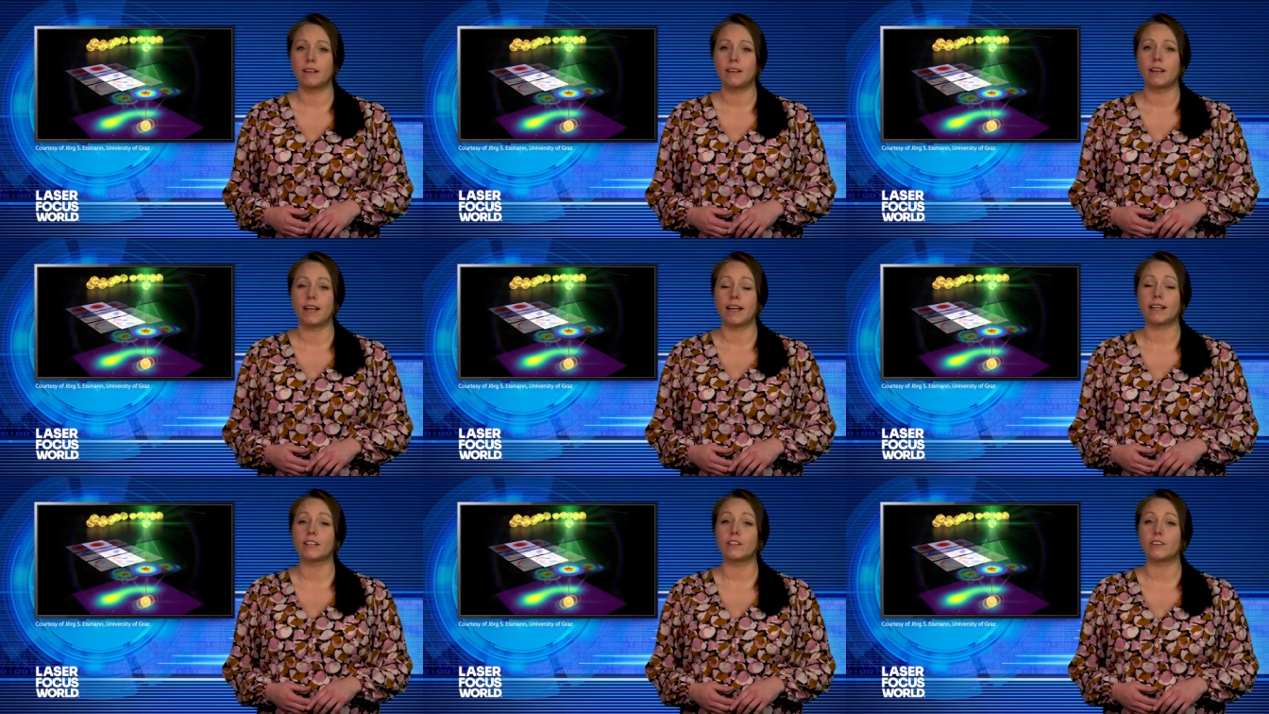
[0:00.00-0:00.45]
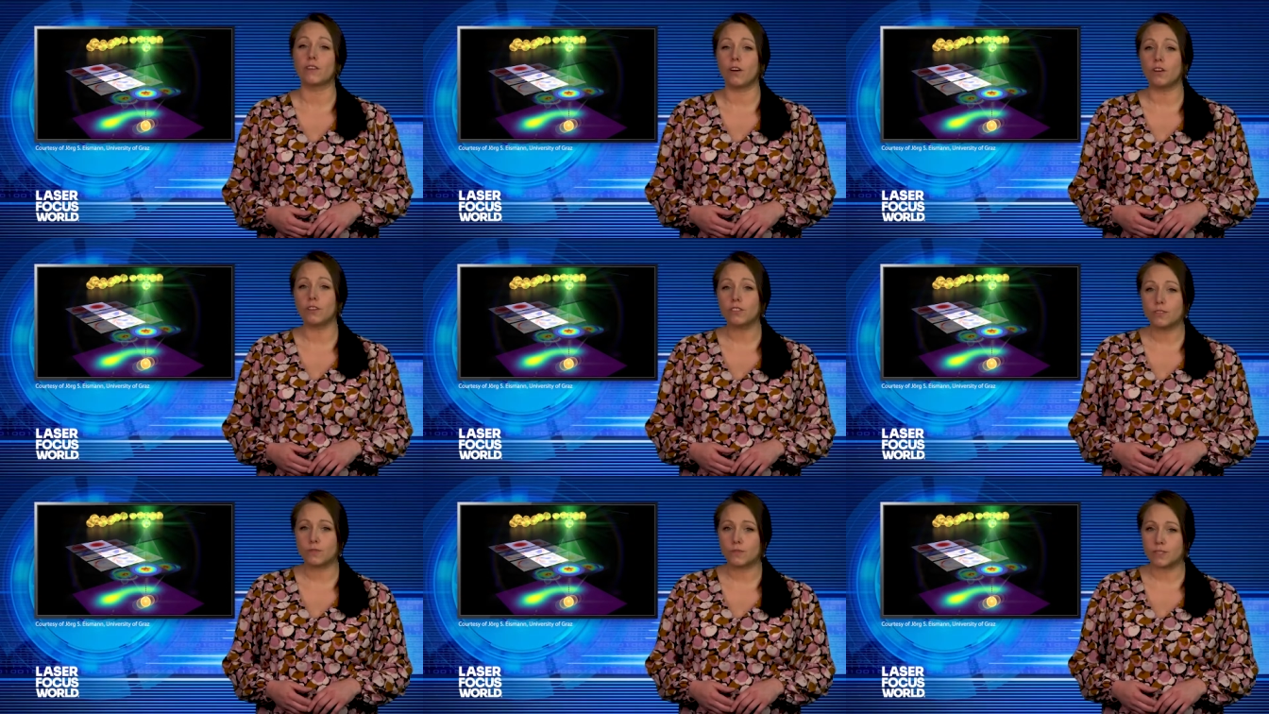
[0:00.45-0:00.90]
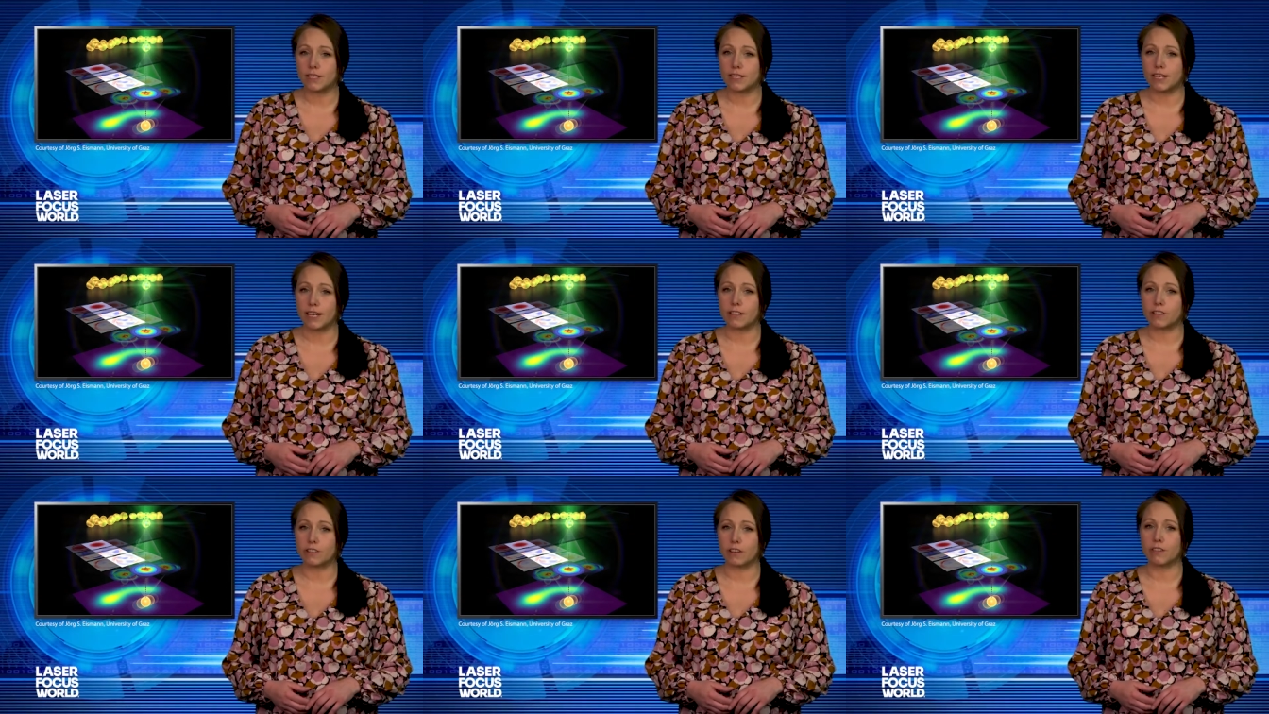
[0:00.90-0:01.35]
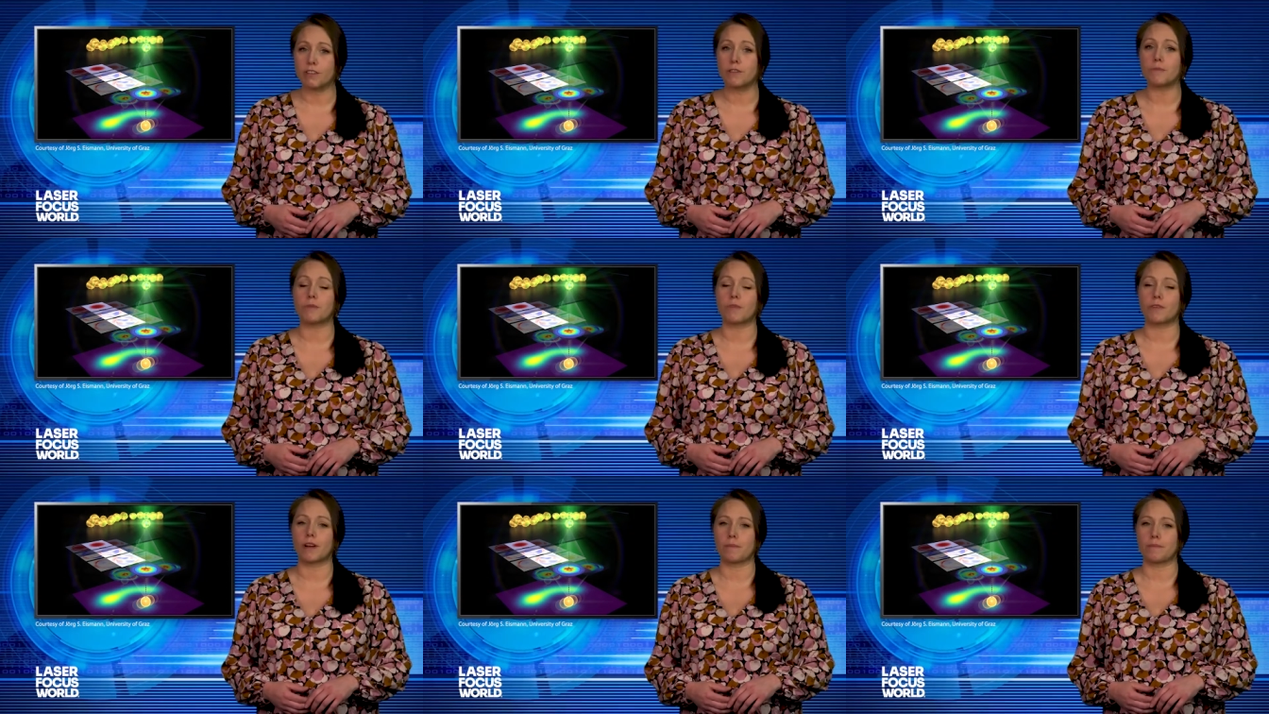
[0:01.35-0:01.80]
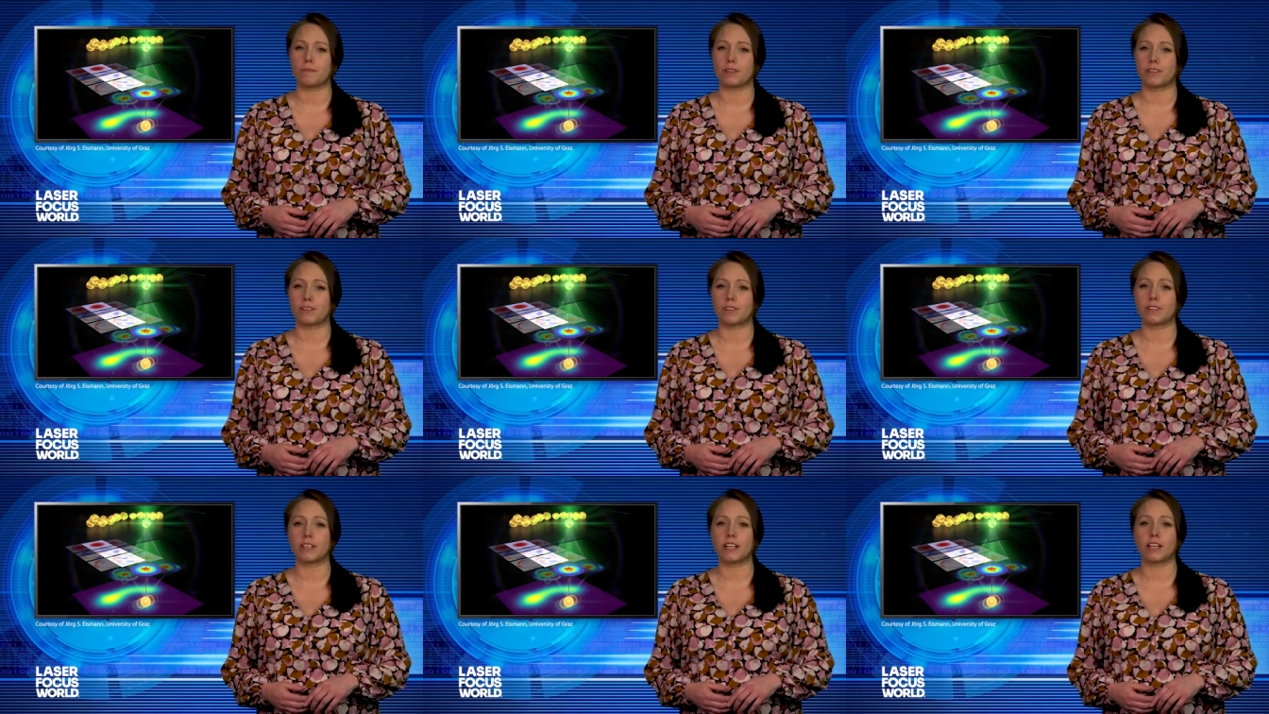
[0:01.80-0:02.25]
and could also detect other parameters